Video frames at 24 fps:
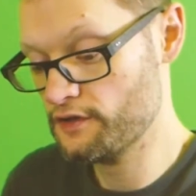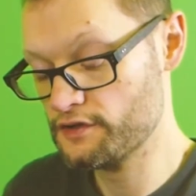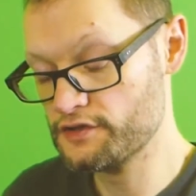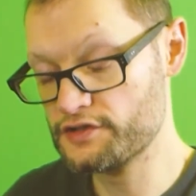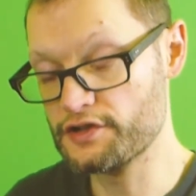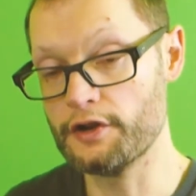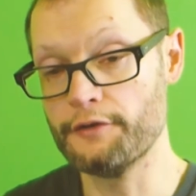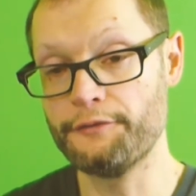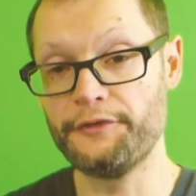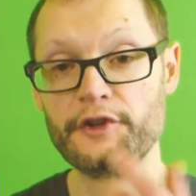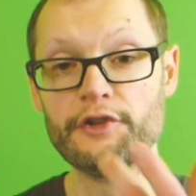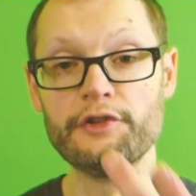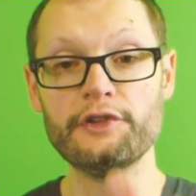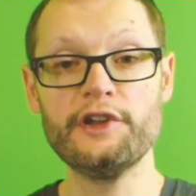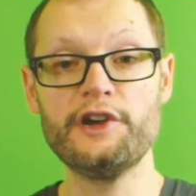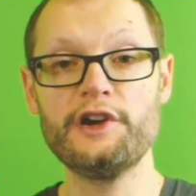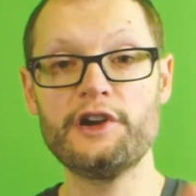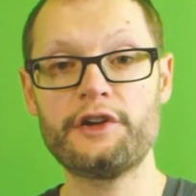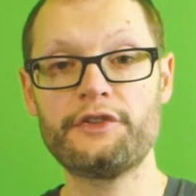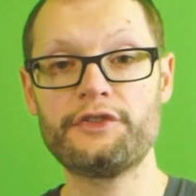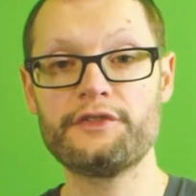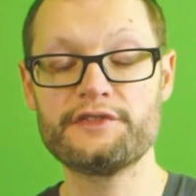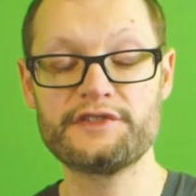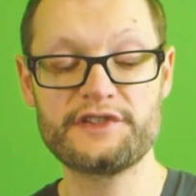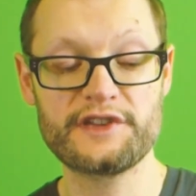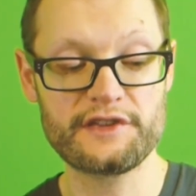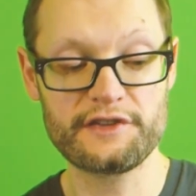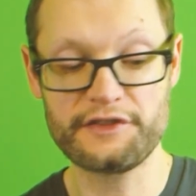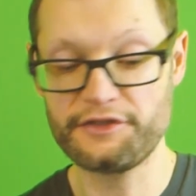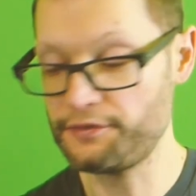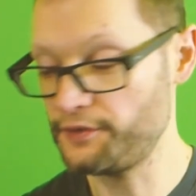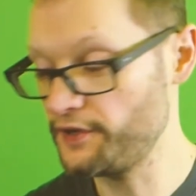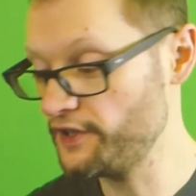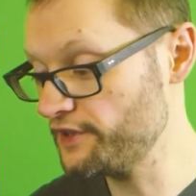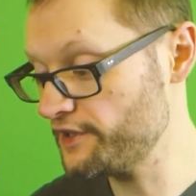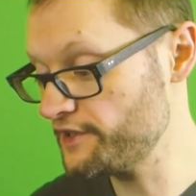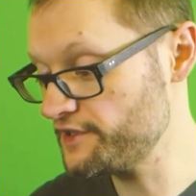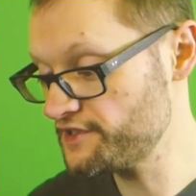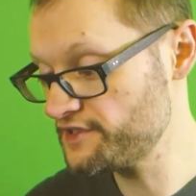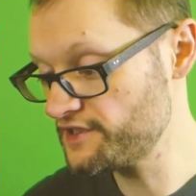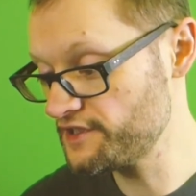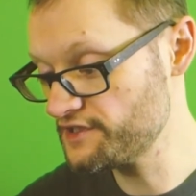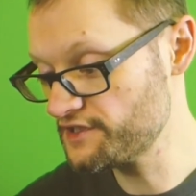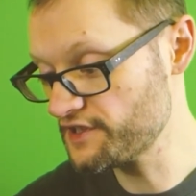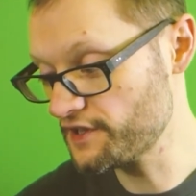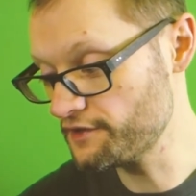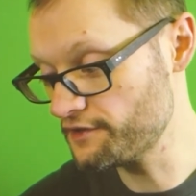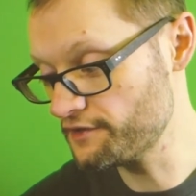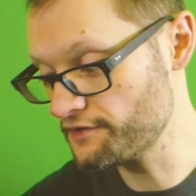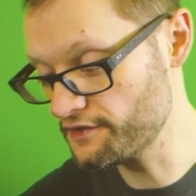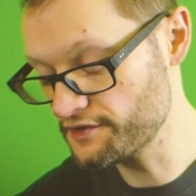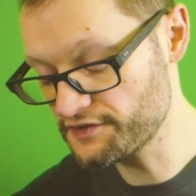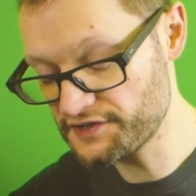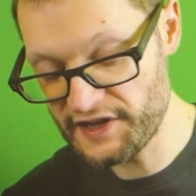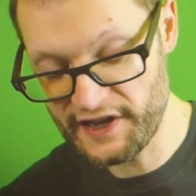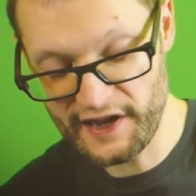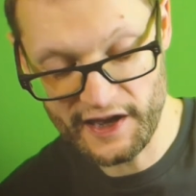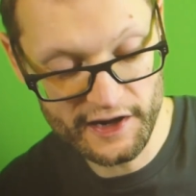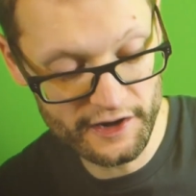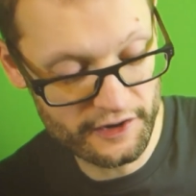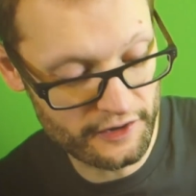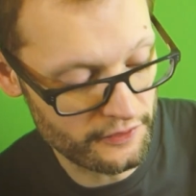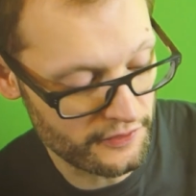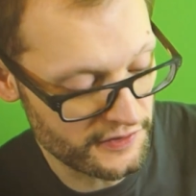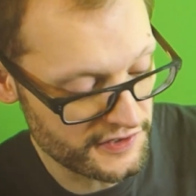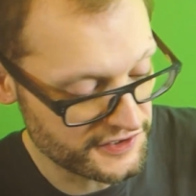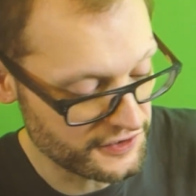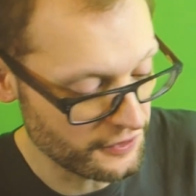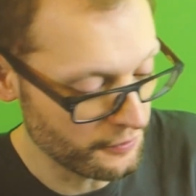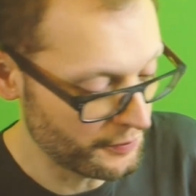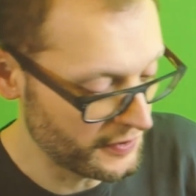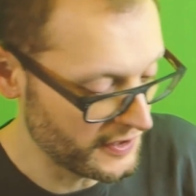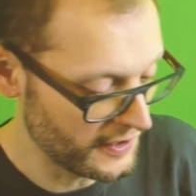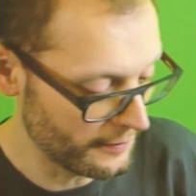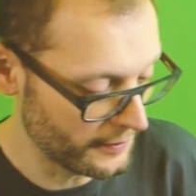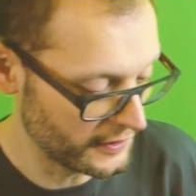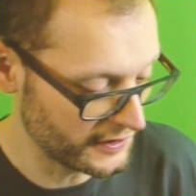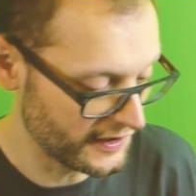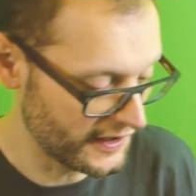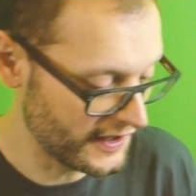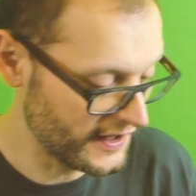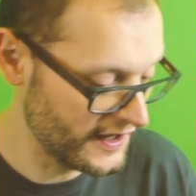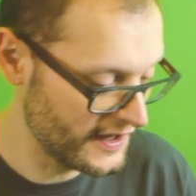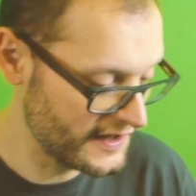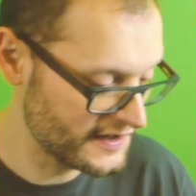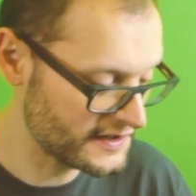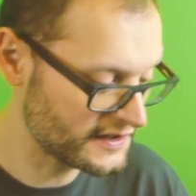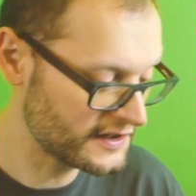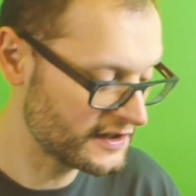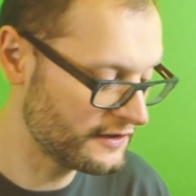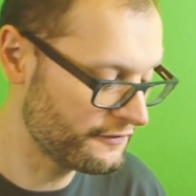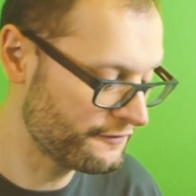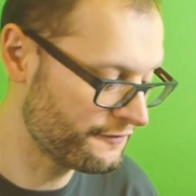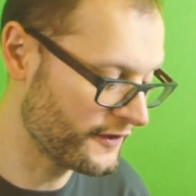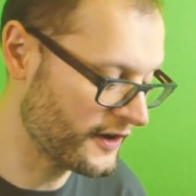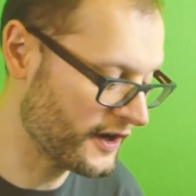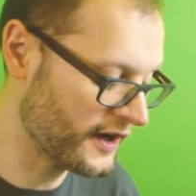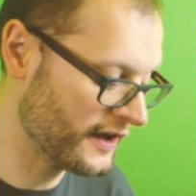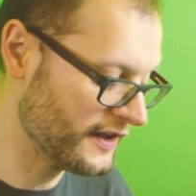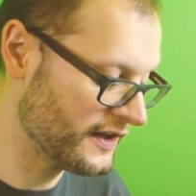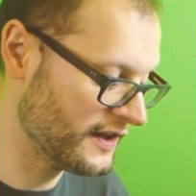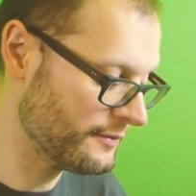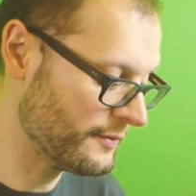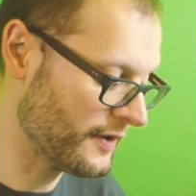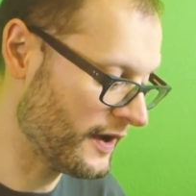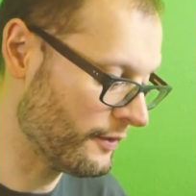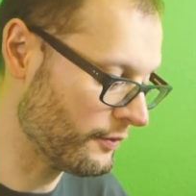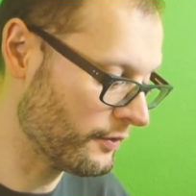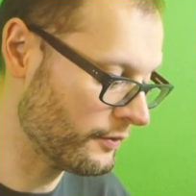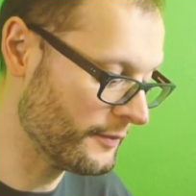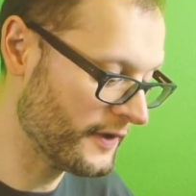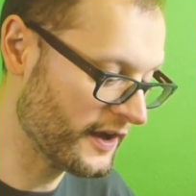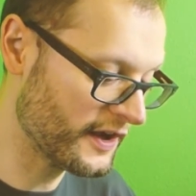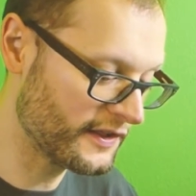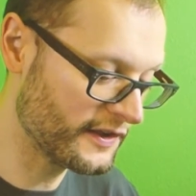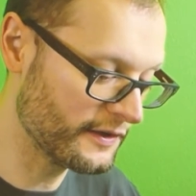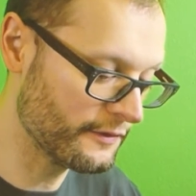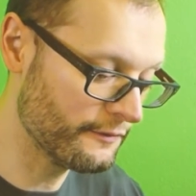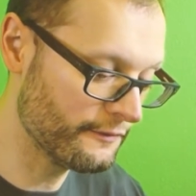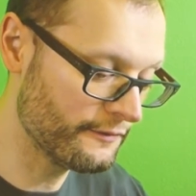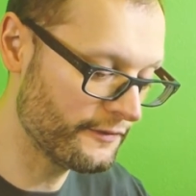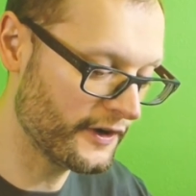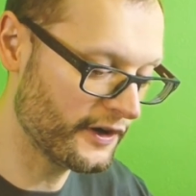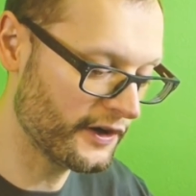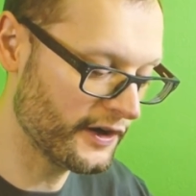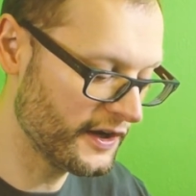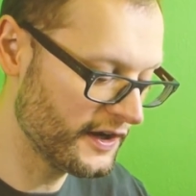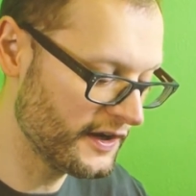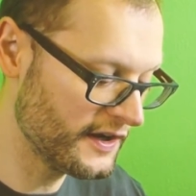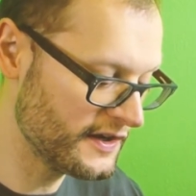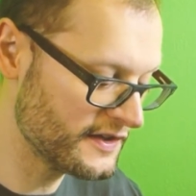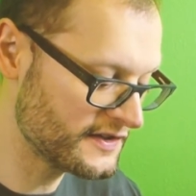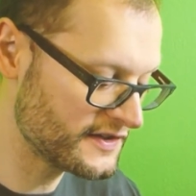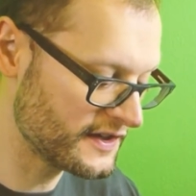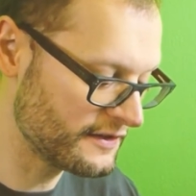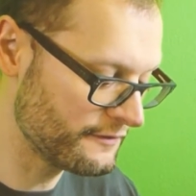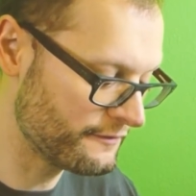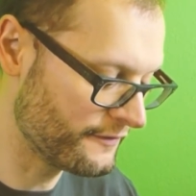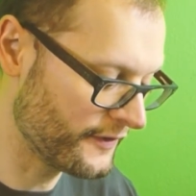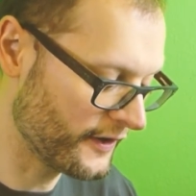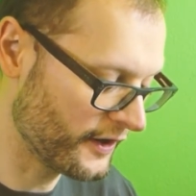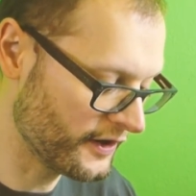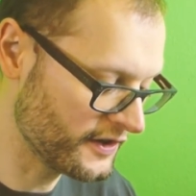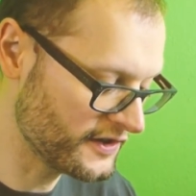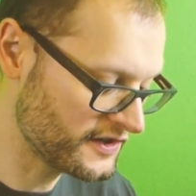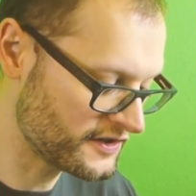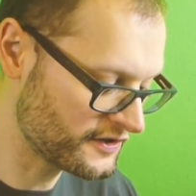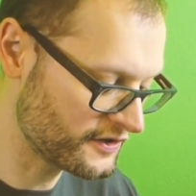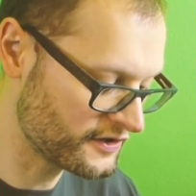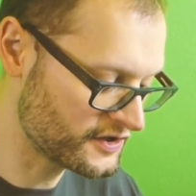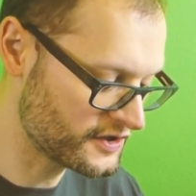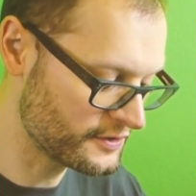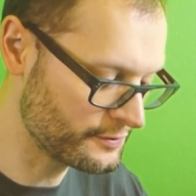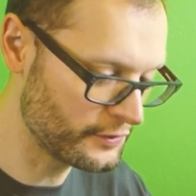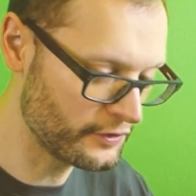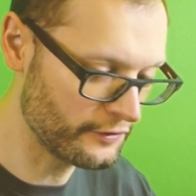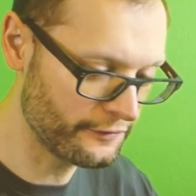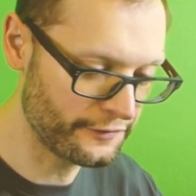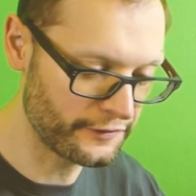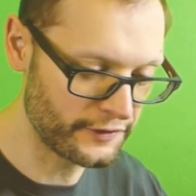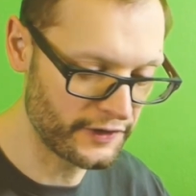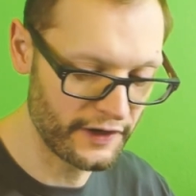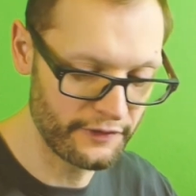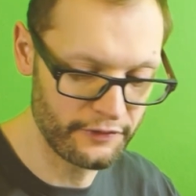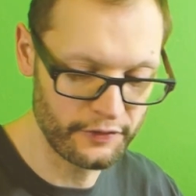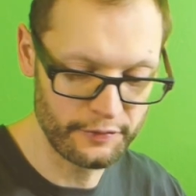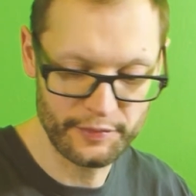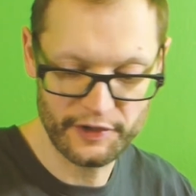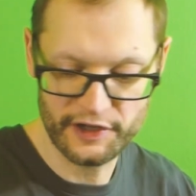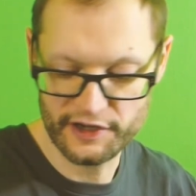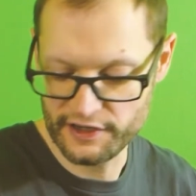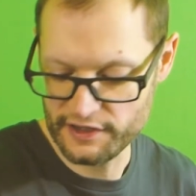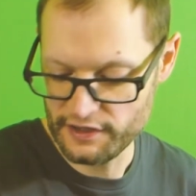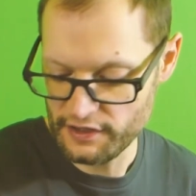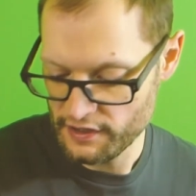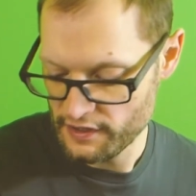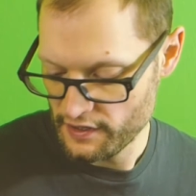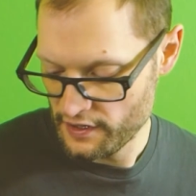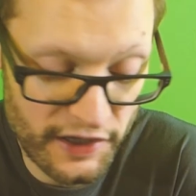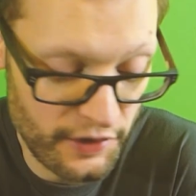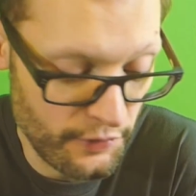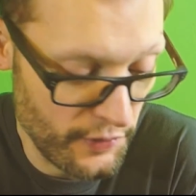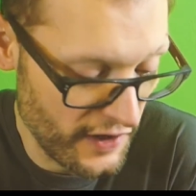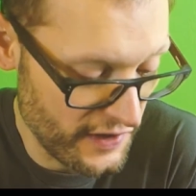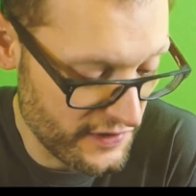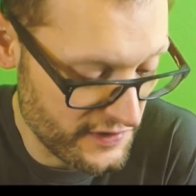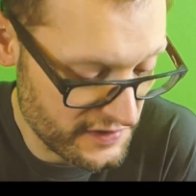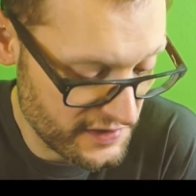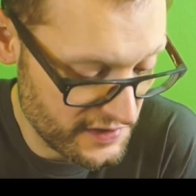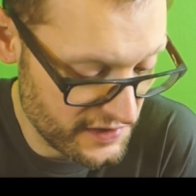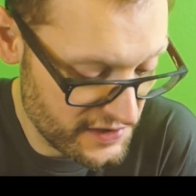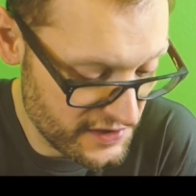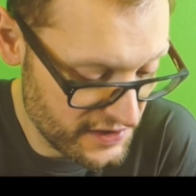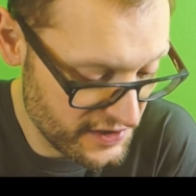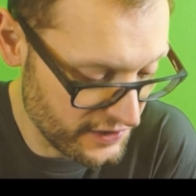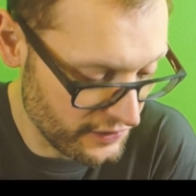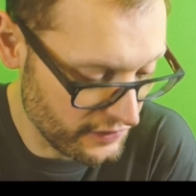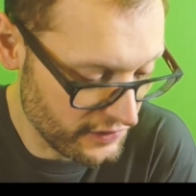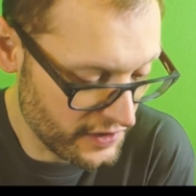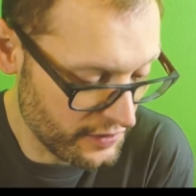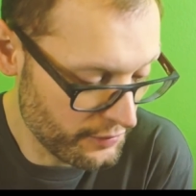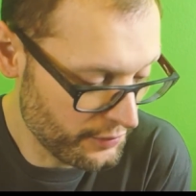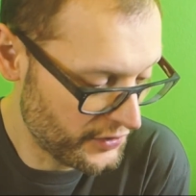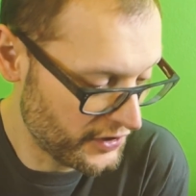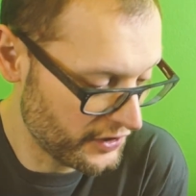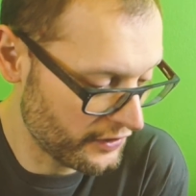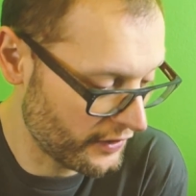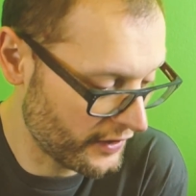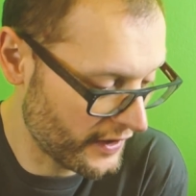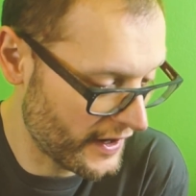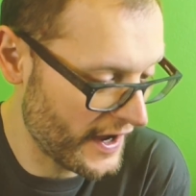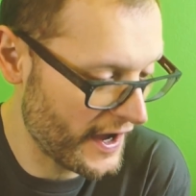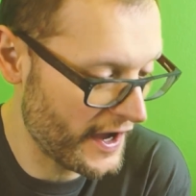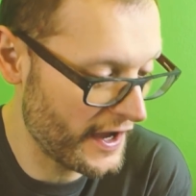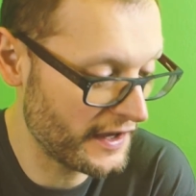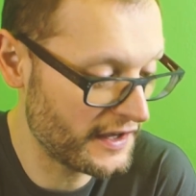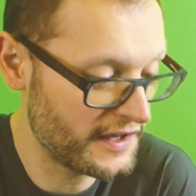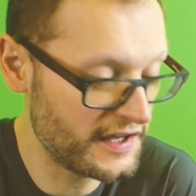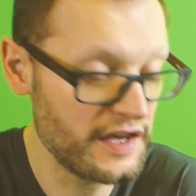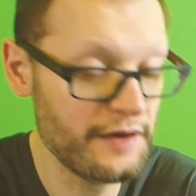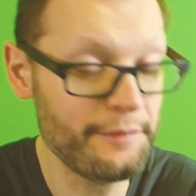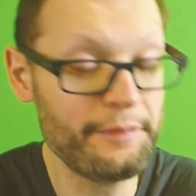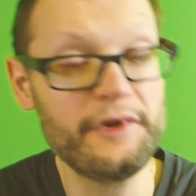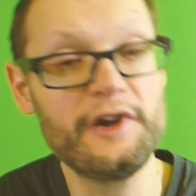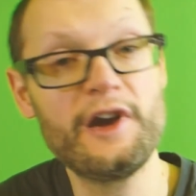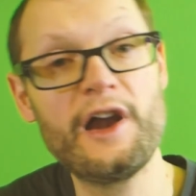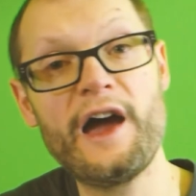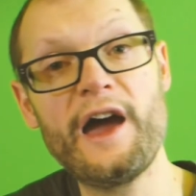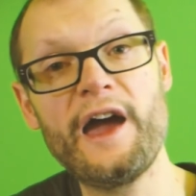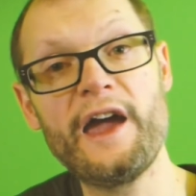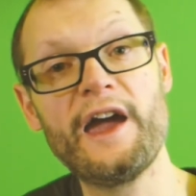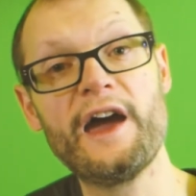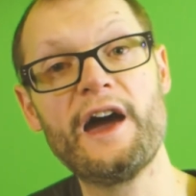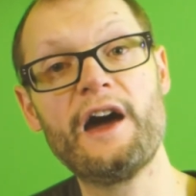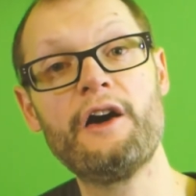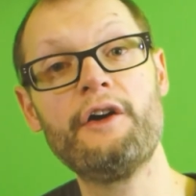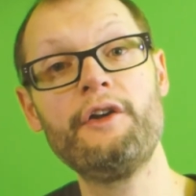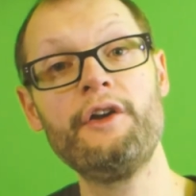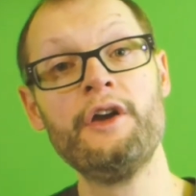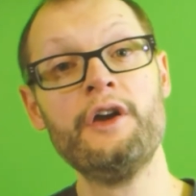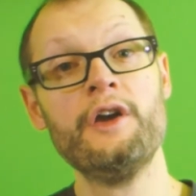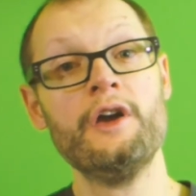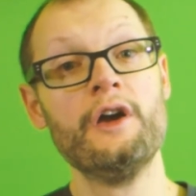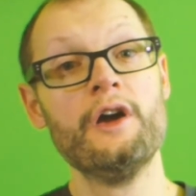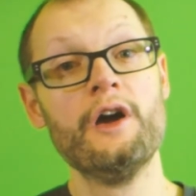So if you look, those are the 3 listings under those categories. You'll be able to easily find them. I will make them very easy, very searchable for everybody. Anyway, this is Chill Computer Guy. Keep an eye out